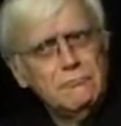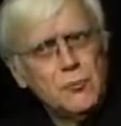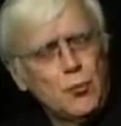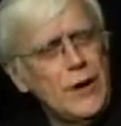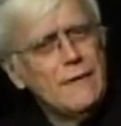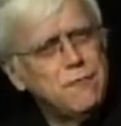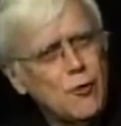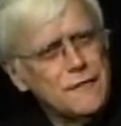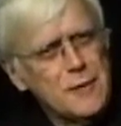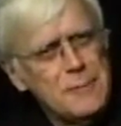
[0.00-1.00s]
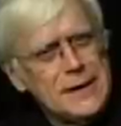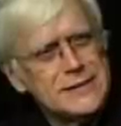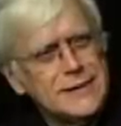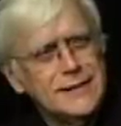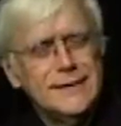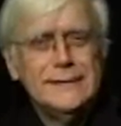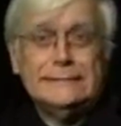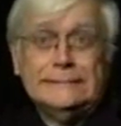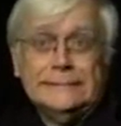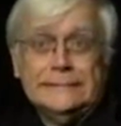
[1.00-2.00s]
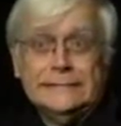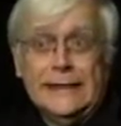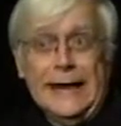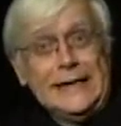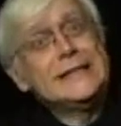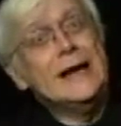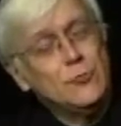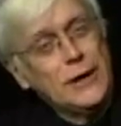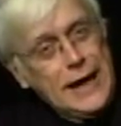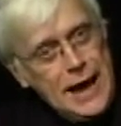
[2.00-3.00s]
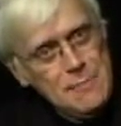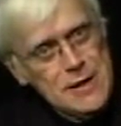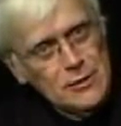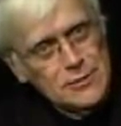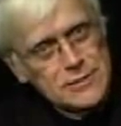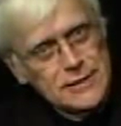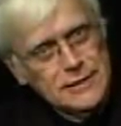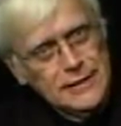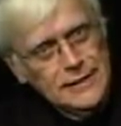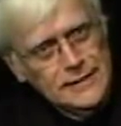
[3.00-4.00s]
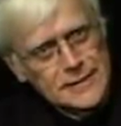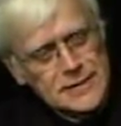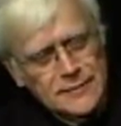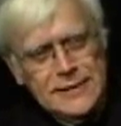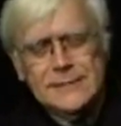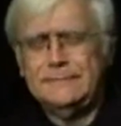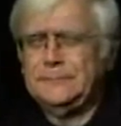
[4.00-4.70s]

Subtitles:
3 or 4 of the best eccentric cameos in the series.